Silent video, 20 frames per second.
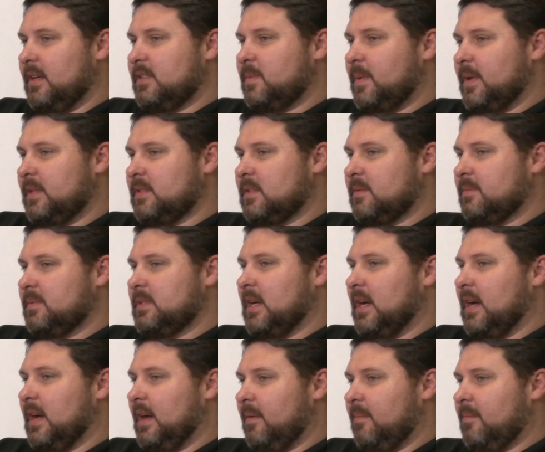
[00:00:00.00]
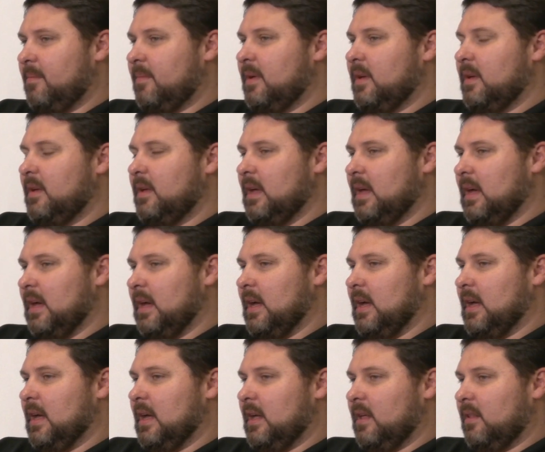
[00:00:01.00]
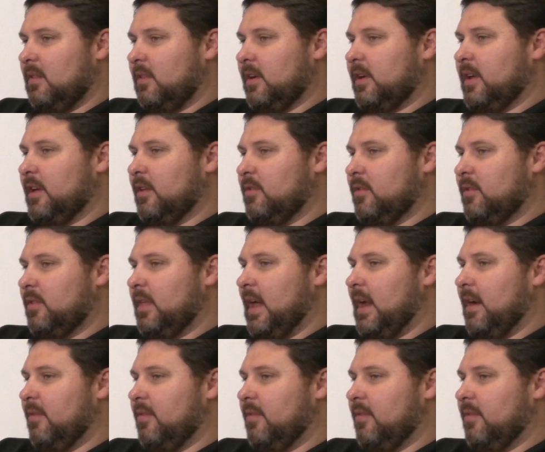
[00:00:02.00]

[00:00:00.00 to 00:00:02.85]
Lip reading: spend some time looking through that.